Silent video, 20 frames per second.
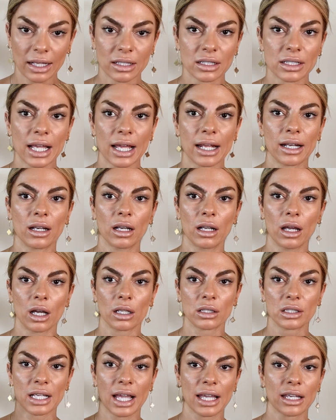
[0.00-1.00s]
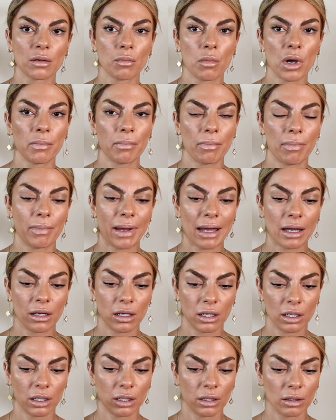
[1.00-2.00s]
And then I take my
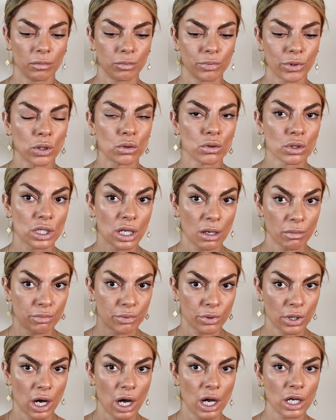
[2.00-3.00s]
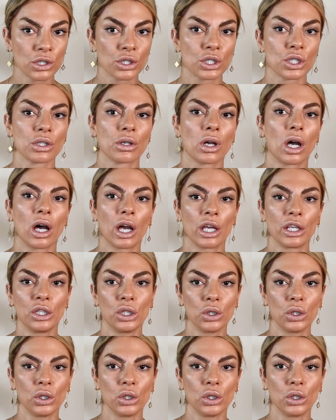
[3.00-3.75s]
bronzer brush. I